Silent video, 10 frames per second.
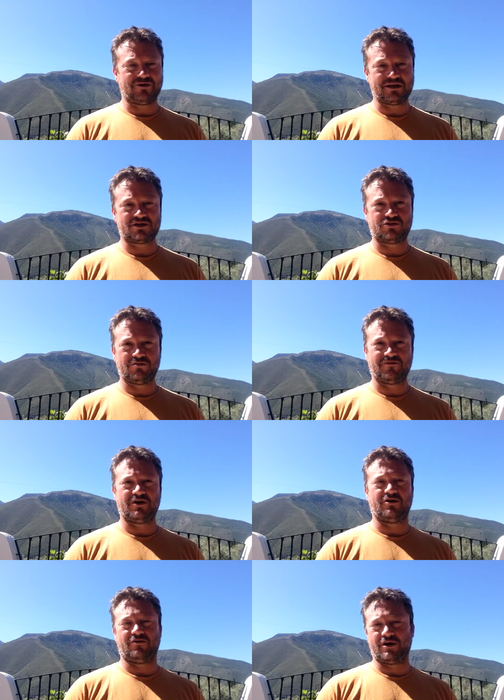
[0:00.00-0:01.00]
rings true with
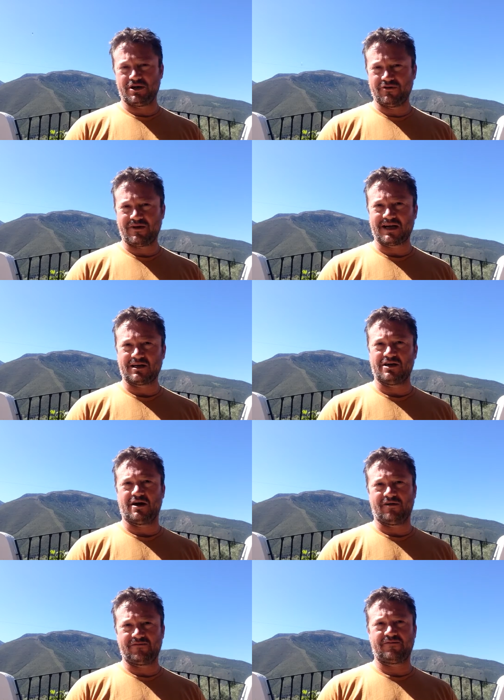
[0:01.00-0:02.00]
you and you've had
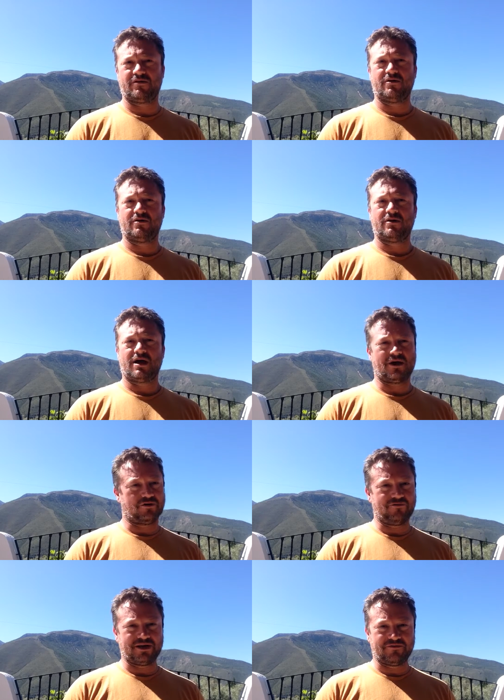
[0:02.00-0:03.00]
enough and
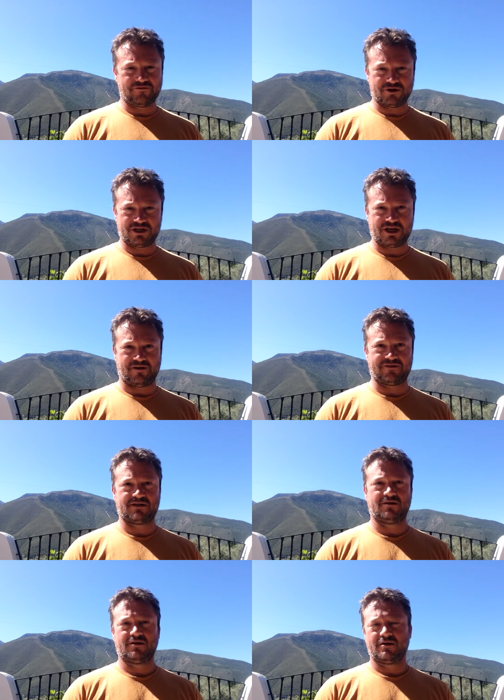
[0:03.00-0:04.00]
are ready for a
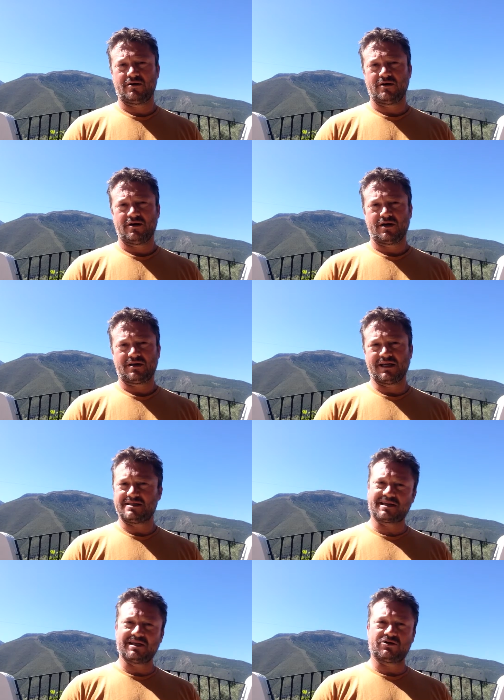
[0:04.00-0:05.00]
shift, then
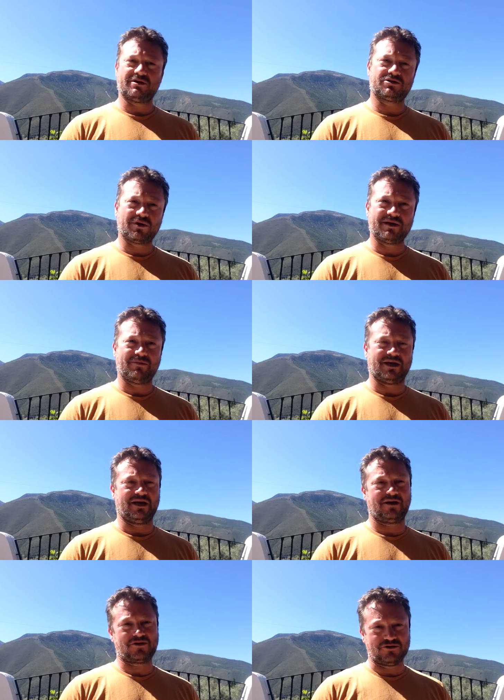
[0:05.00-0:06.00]
schedule a 20
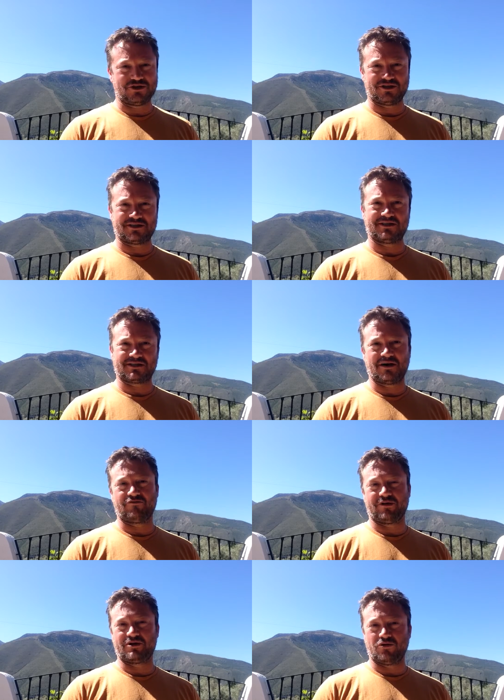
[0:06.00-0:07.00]
minute conscious
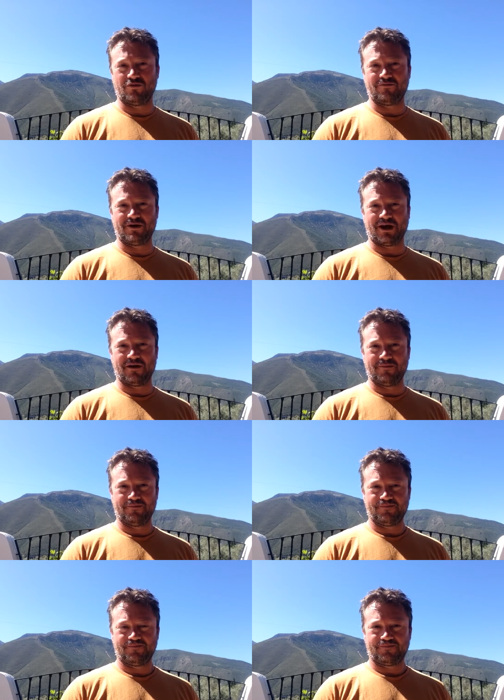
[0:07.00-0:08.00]
discovery call with me.
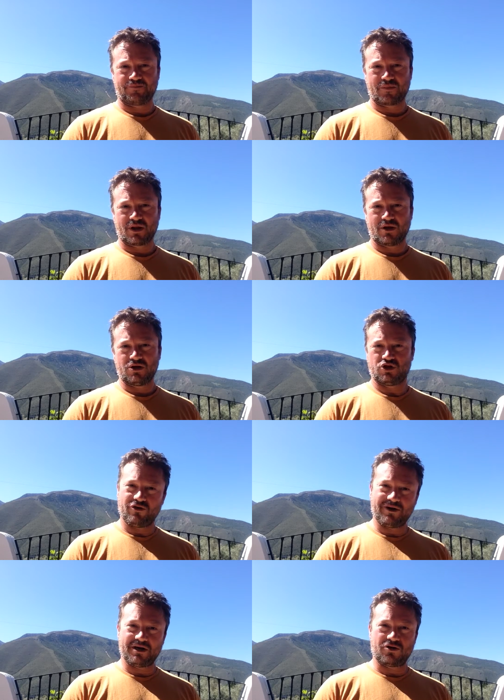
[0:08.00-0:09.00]

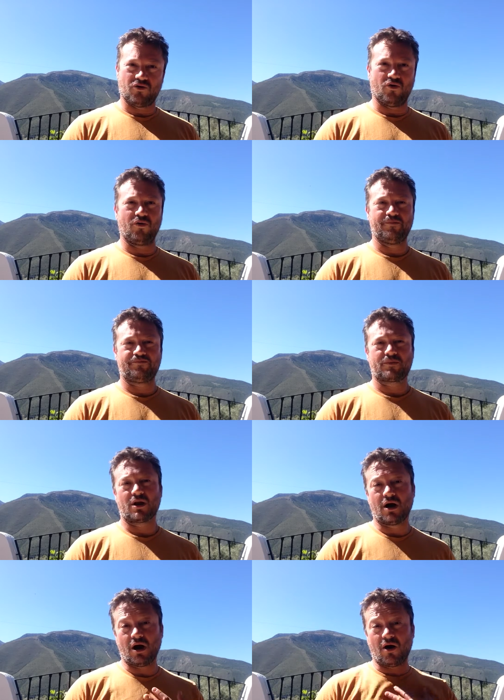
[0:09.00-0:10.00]
During the call,
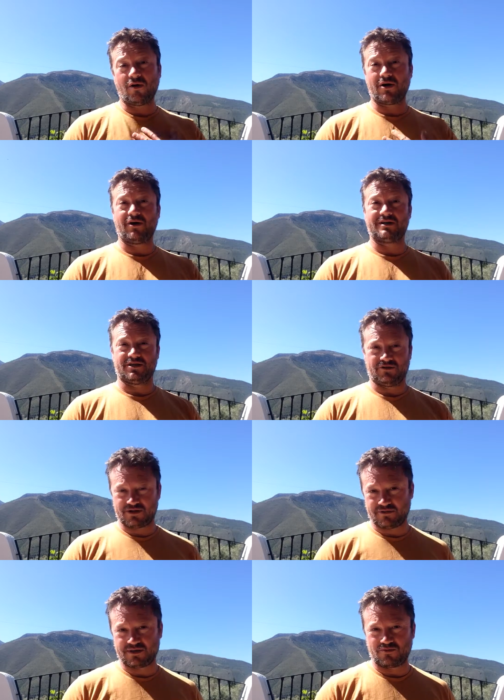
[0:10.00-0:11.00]
I'll guide you
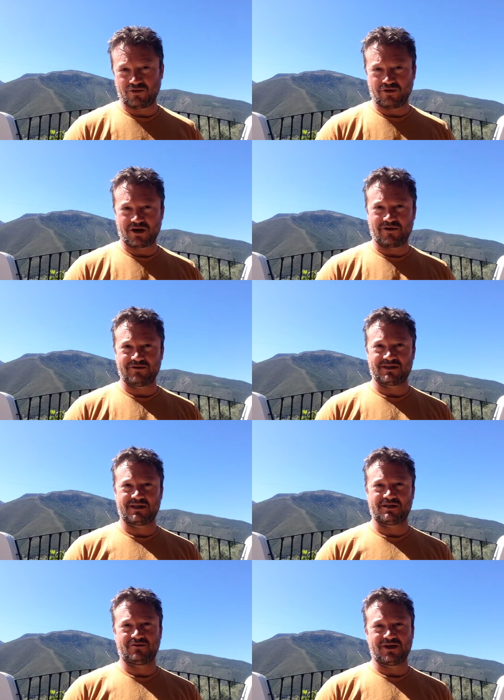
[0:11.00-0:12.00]
to explore your current
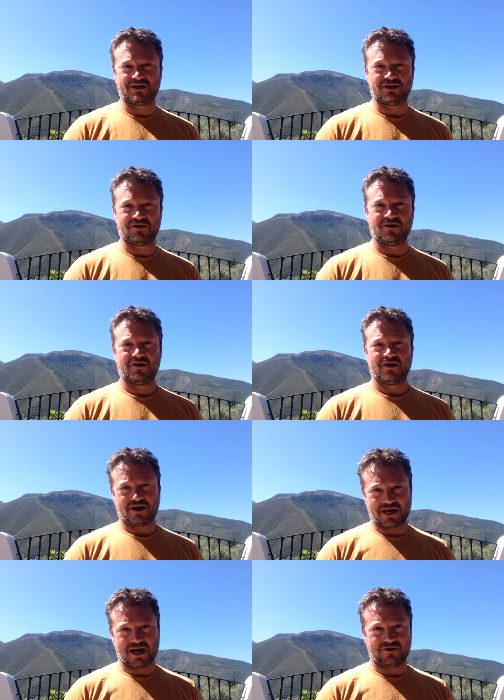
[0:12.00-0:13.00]
situation
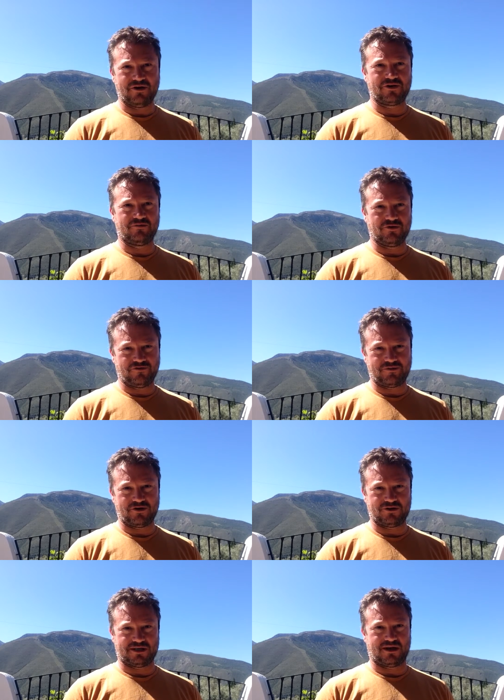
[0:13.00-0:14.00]
and how you can move
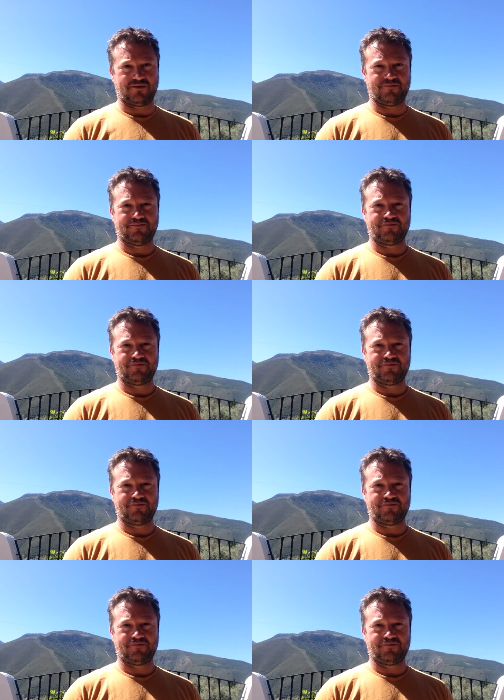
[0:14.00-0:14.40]
beyond it.